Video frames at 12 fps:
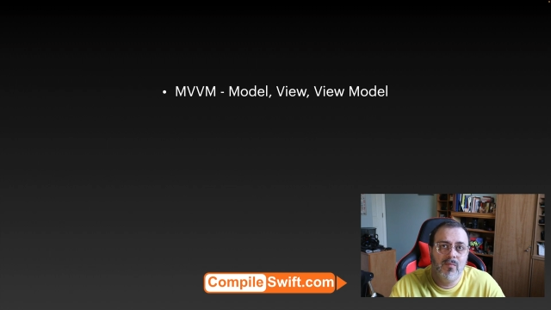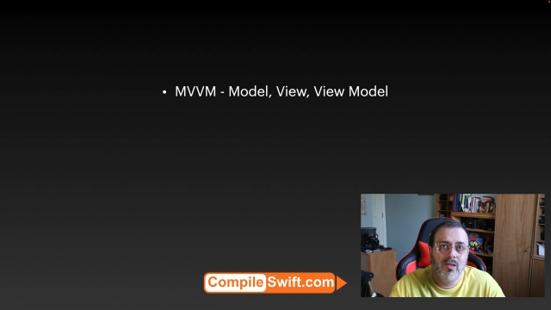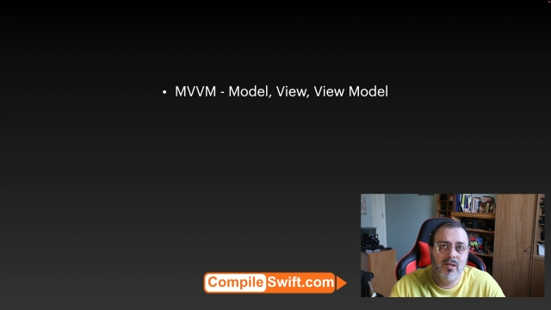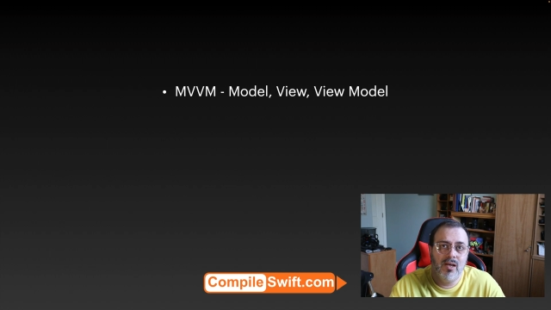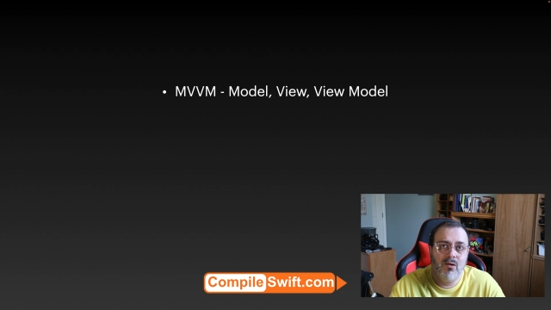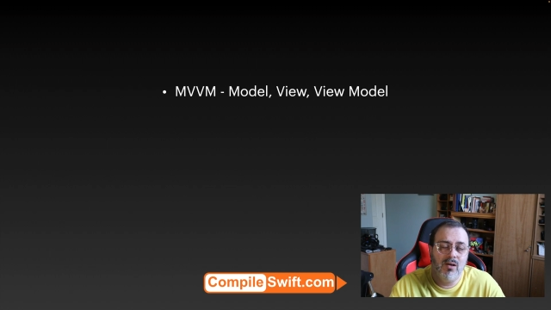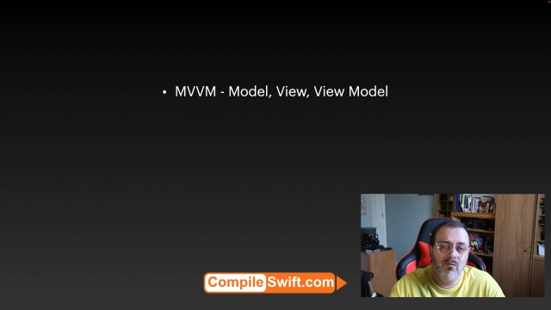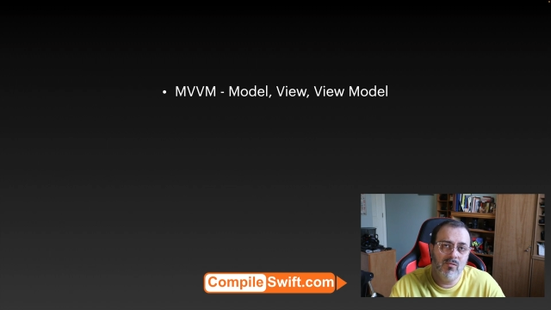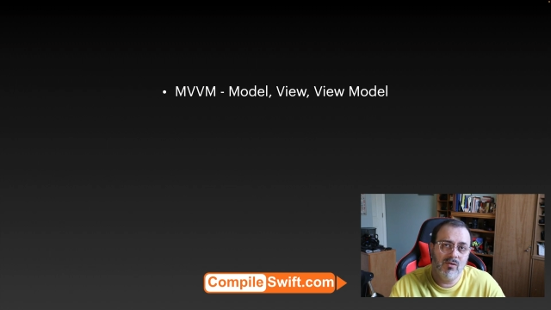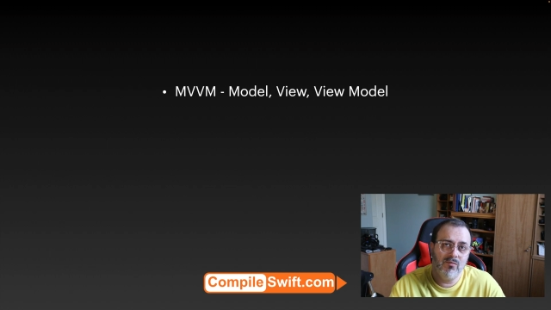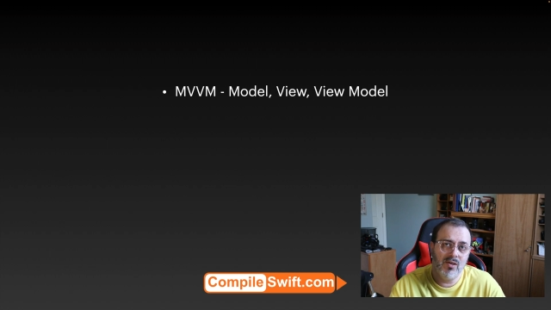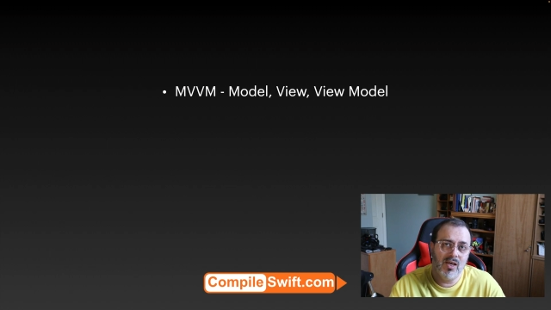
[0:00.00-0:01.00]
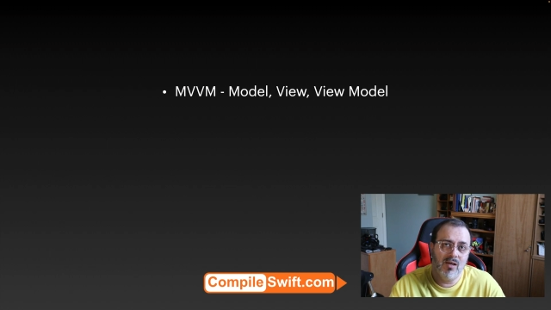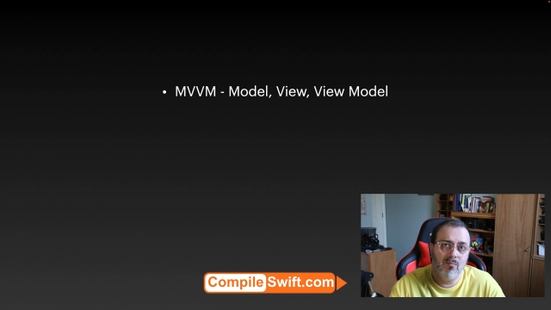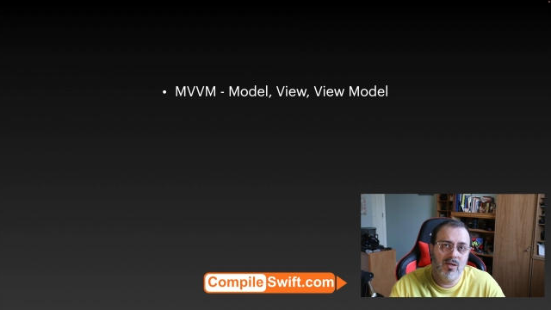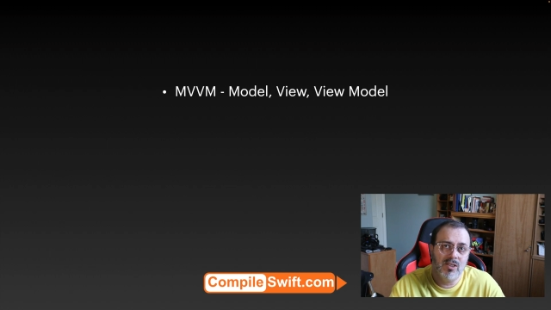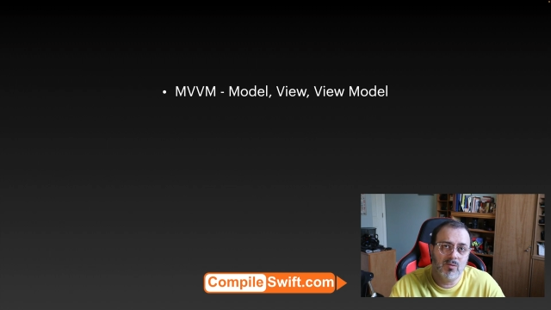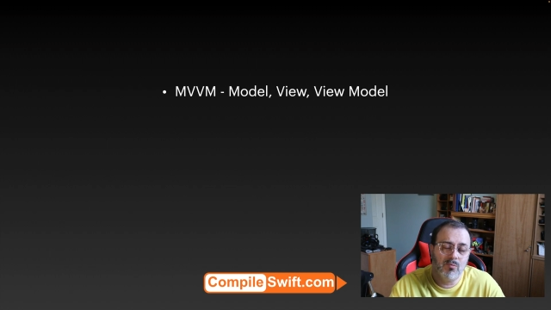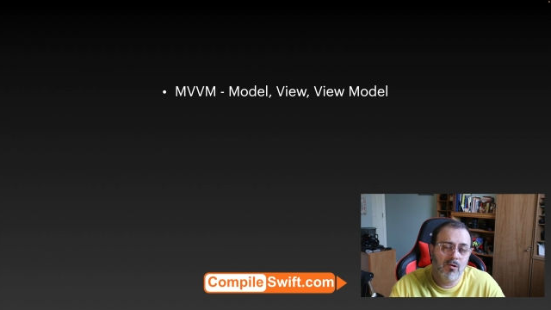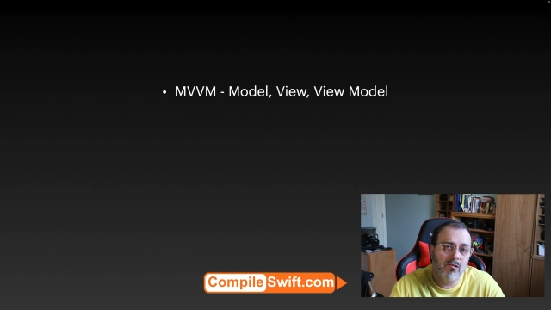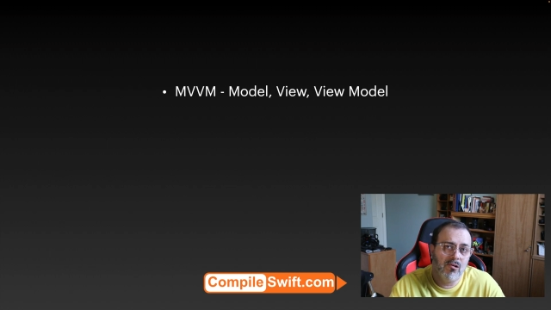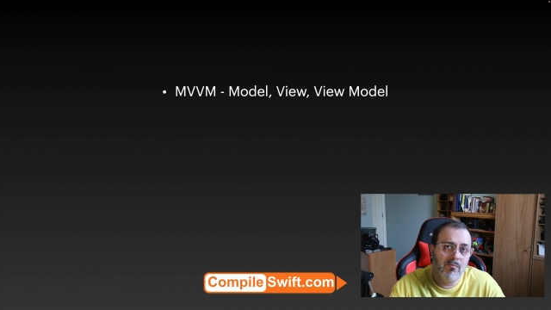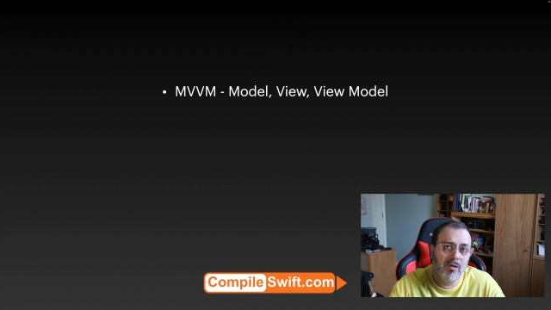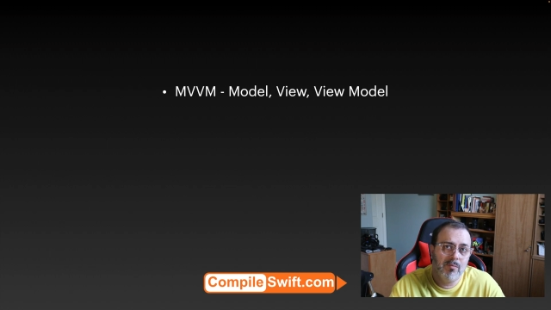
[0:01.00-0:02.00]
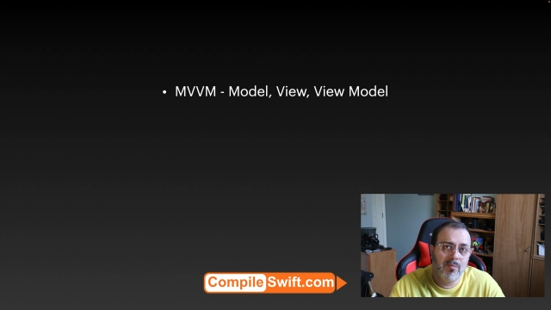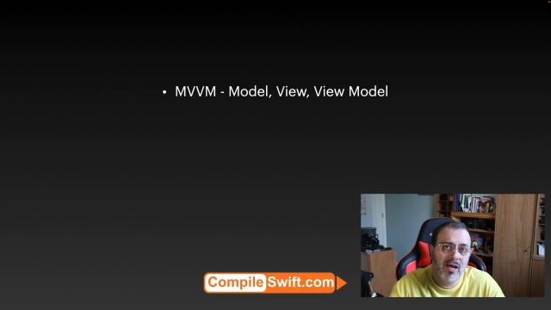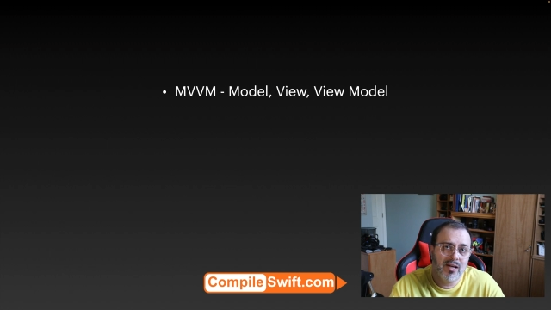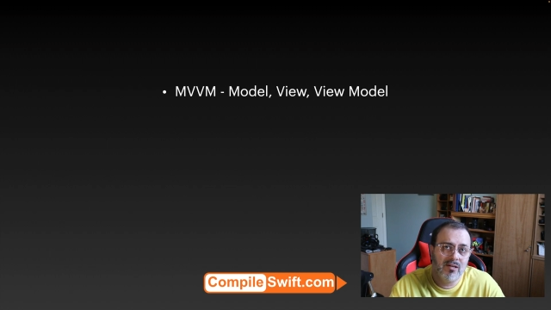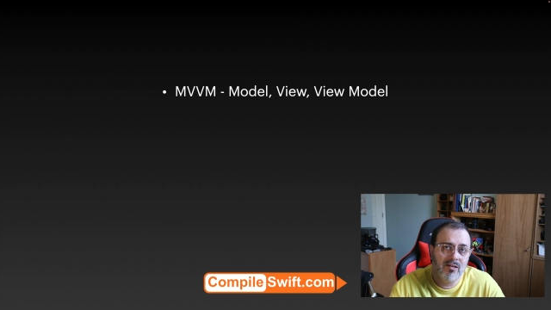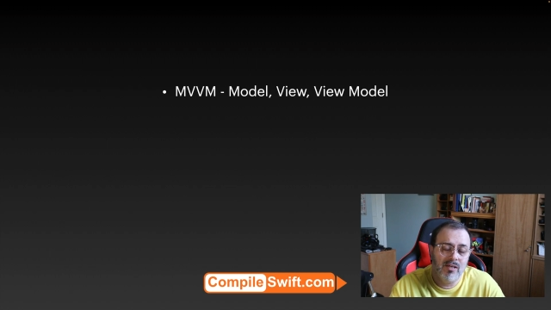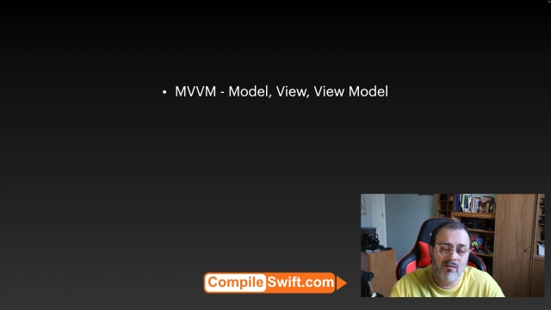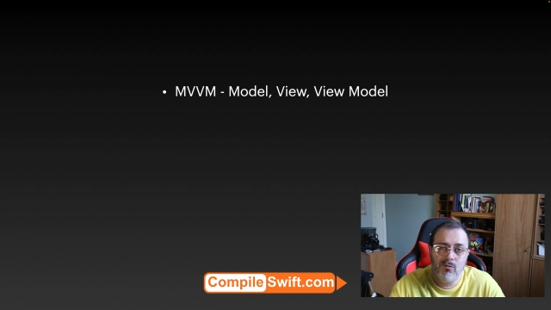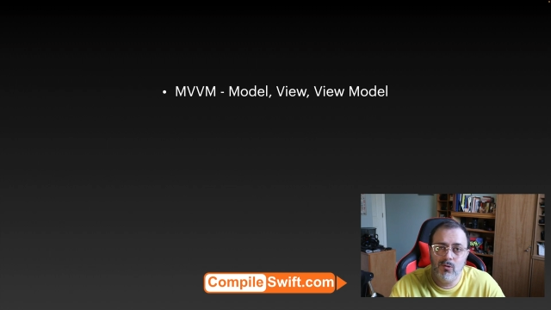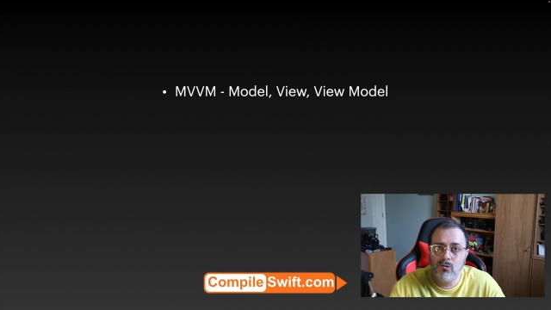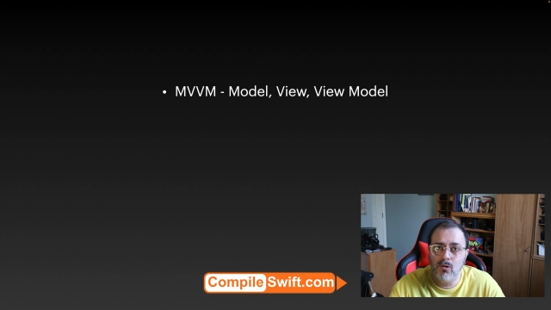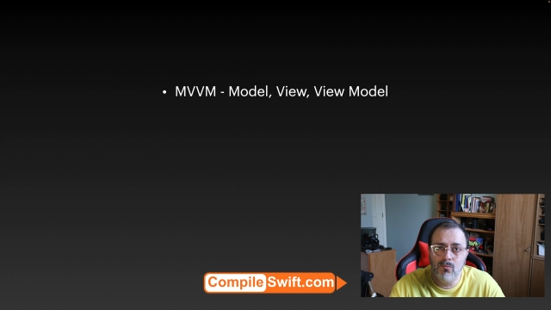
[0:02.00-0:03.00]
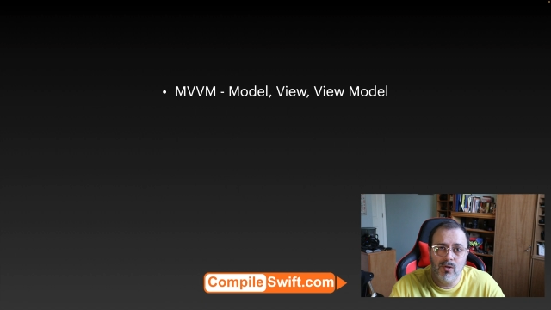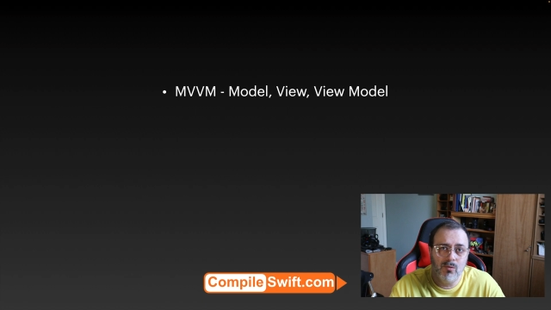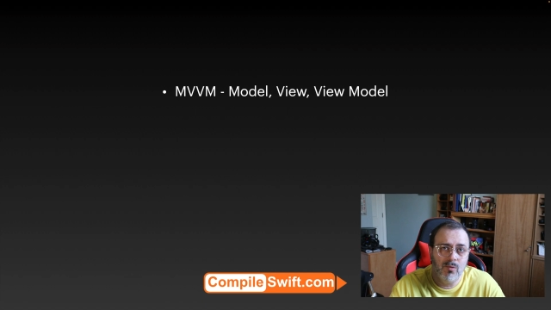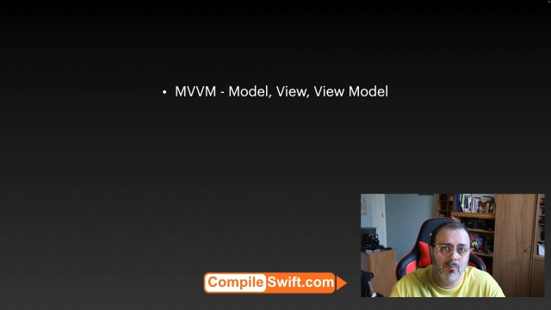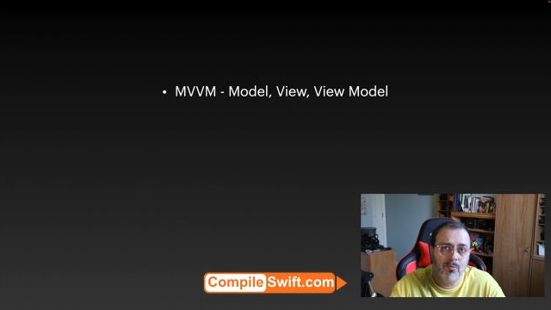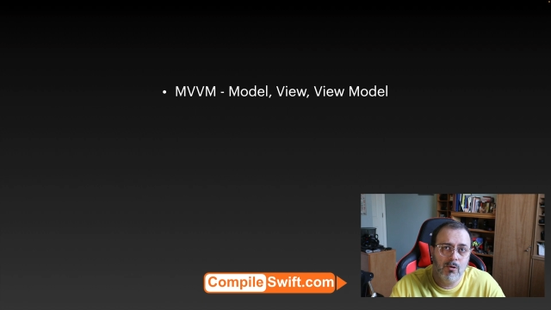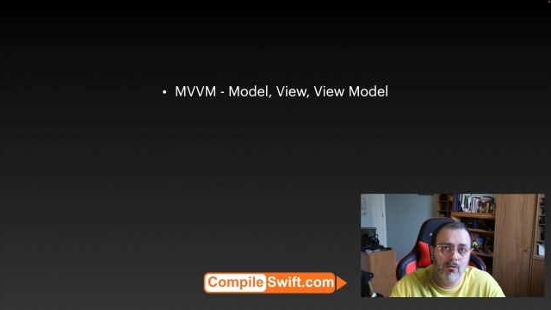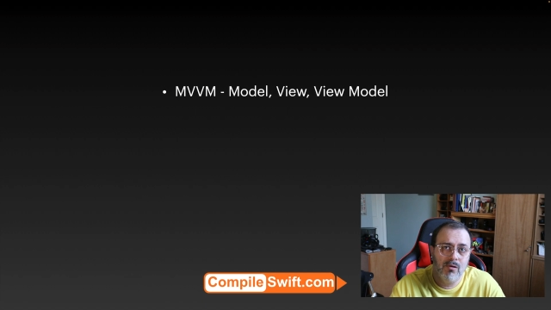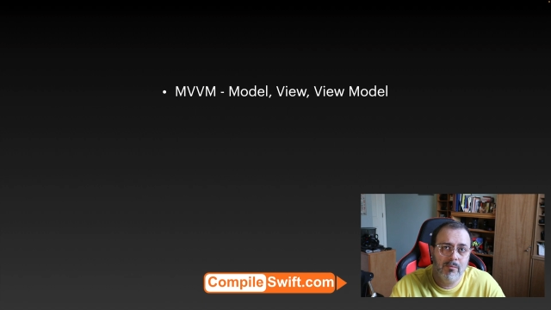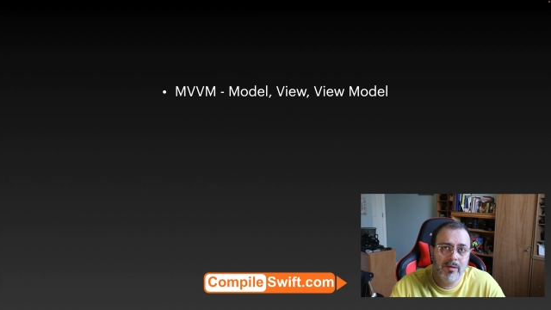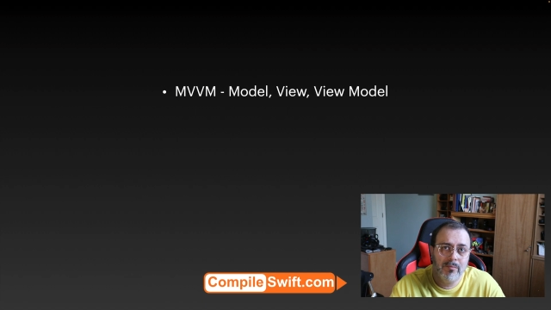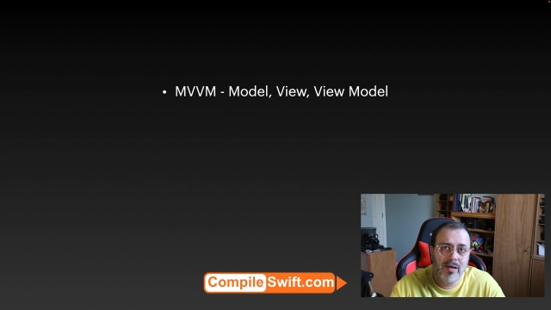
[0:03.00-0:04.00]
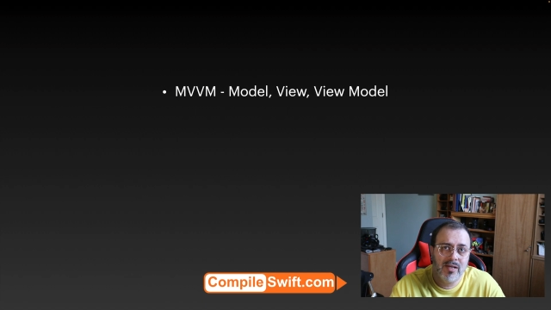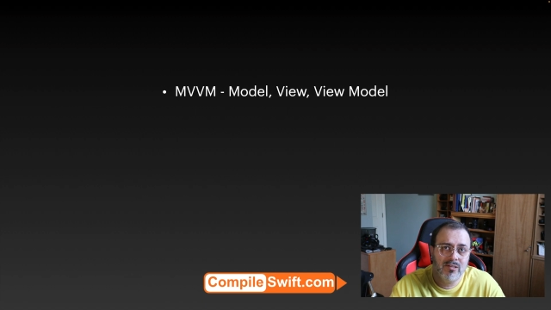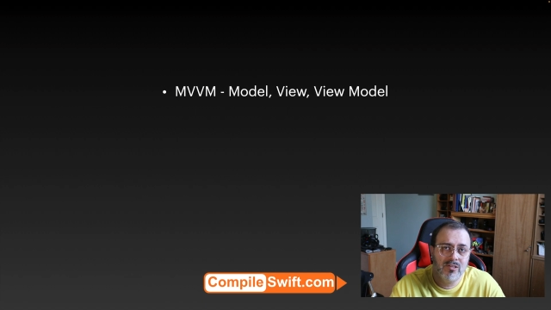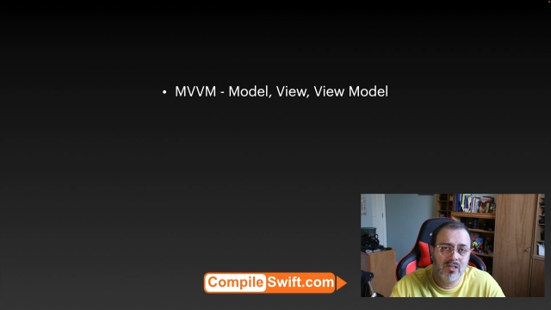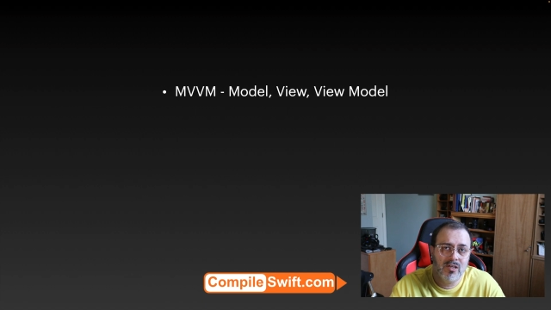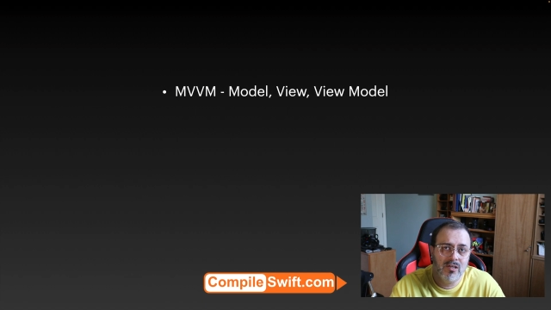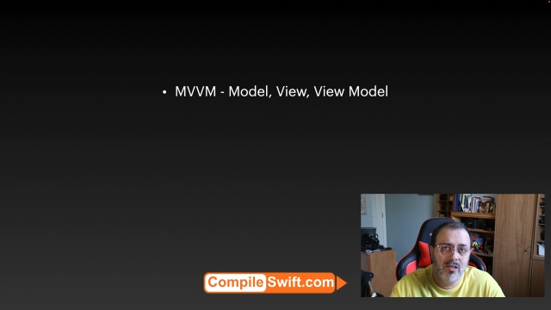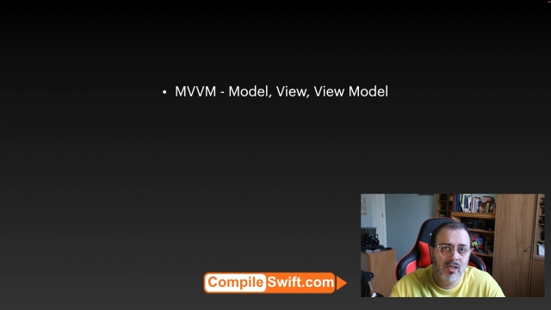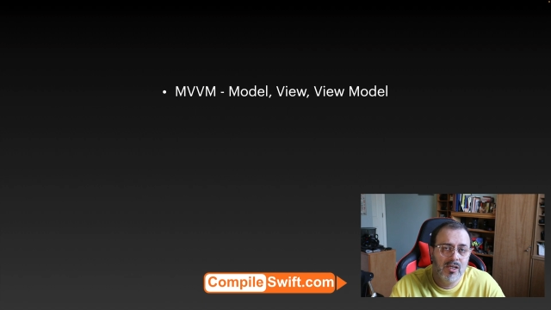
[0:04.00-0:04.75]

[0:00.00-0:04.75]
Now, MVVM is a programming pattern. If you don't know what programming patterns are,